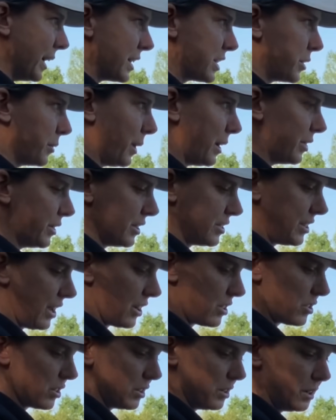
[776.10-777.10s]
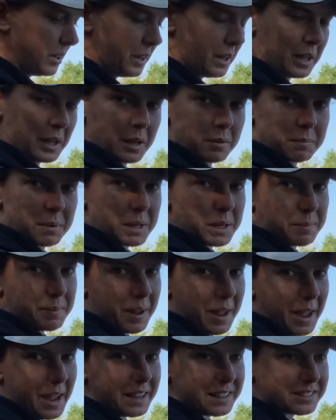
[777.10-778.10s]
to end the session. Been a bit
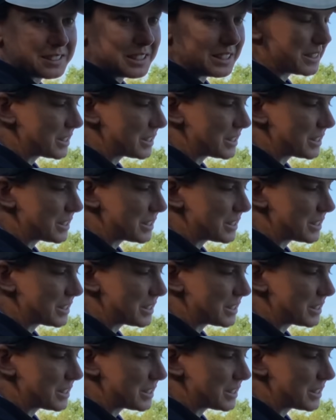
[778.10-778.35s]
hectic